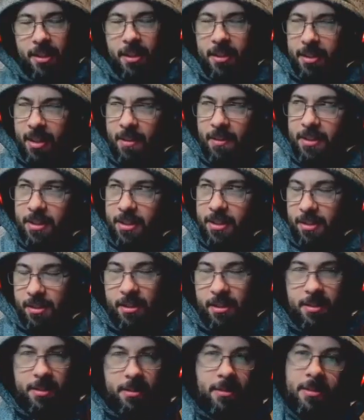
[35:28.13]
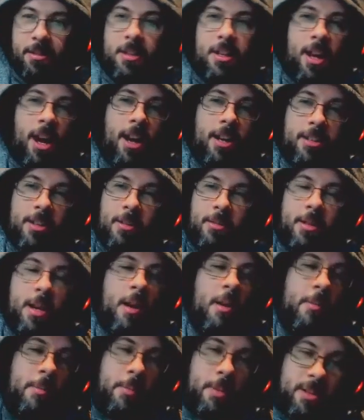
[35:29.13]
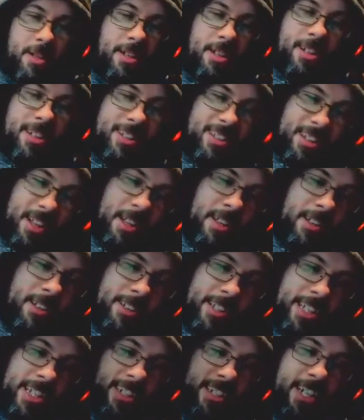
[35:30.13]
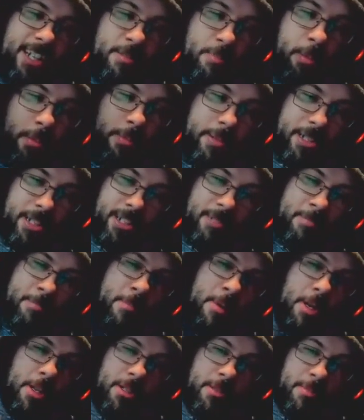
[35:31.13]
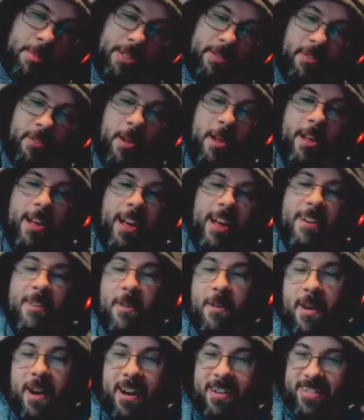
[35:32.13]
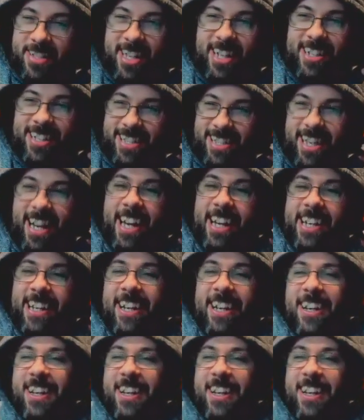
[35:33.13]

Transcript: There is. I don't know. I'm not gonna. Like, the internet's probably gonna murder me for what I've just said.